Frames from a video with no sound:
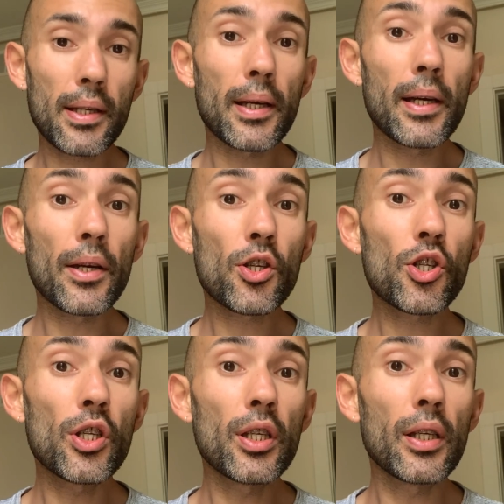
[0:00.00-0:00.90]

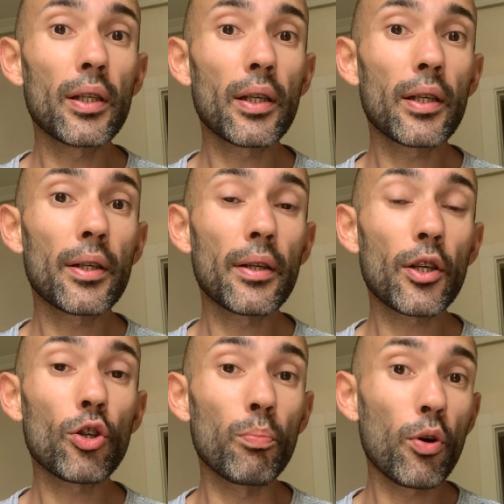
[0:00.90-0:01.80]

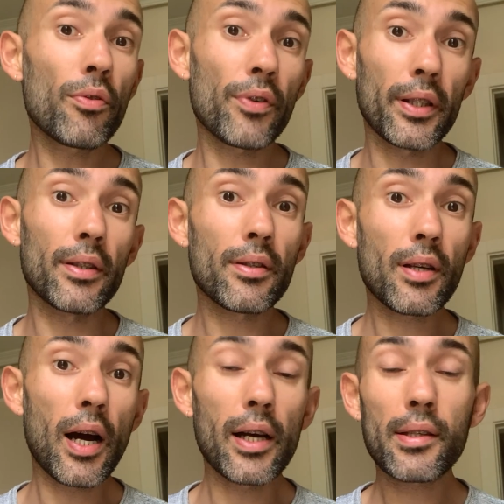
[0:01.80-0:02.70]
her boyfriend
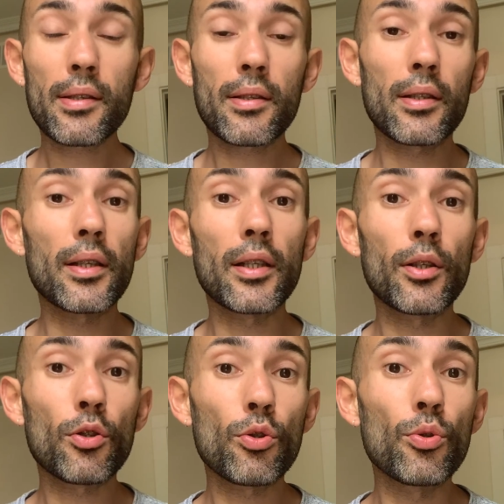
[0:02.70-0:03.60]
asked
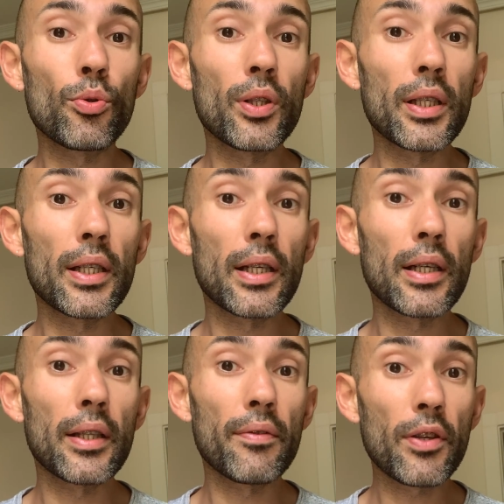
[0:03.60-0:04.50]
to do
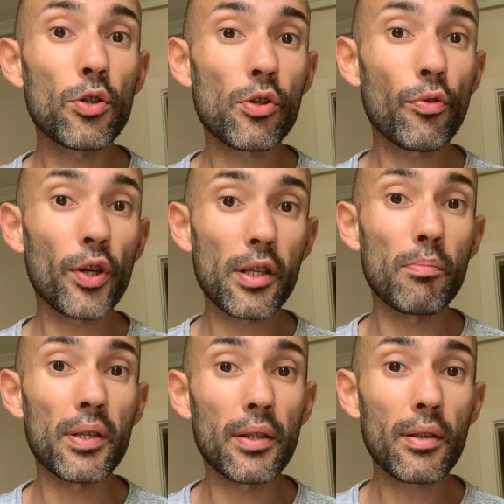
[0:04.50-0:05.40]
the videos for his
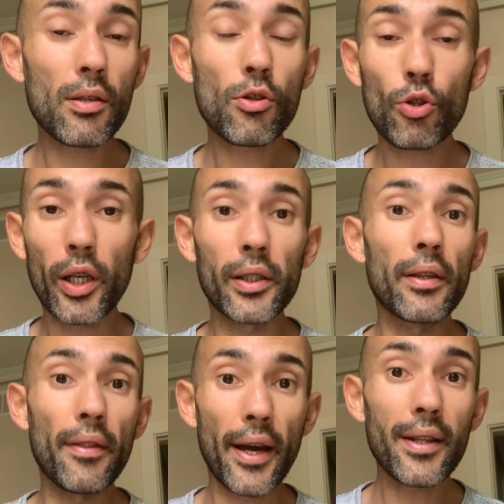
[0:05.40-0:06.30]
business, so I
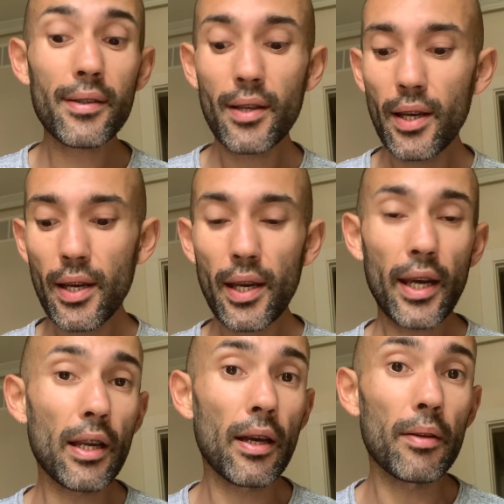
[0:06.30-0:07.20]
did that,
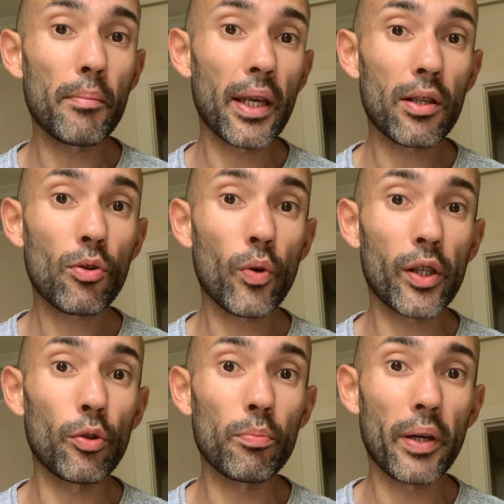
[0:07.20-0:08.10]
and I made quite
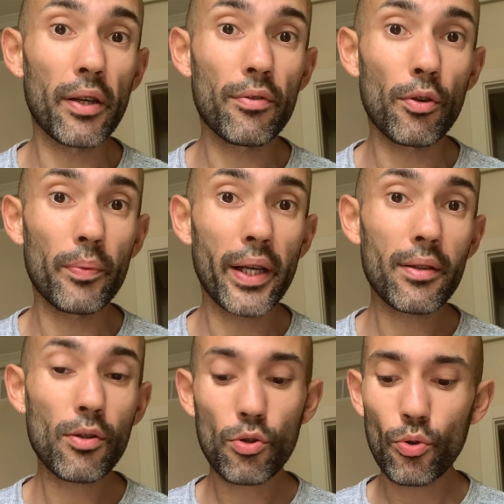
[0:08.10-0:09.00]
a good money from
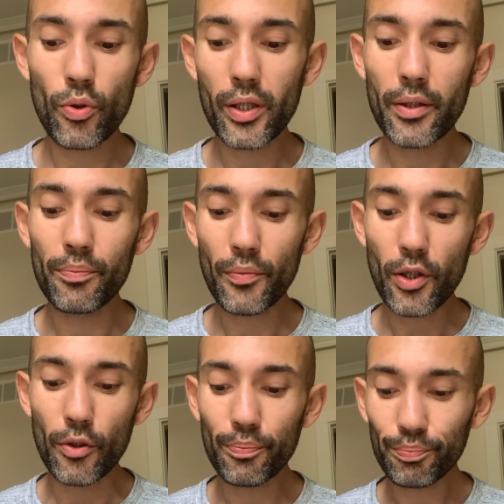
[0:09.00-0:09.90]
that. So you
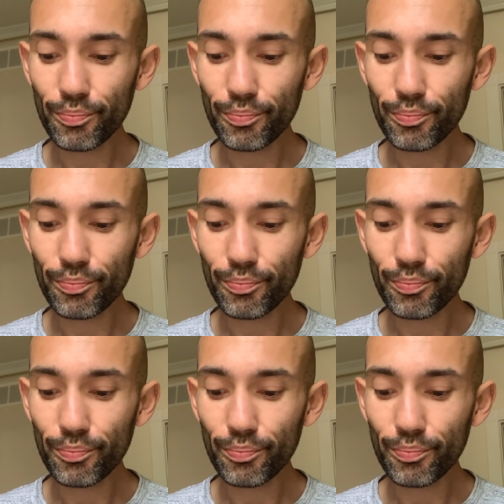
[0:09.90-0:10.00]
know,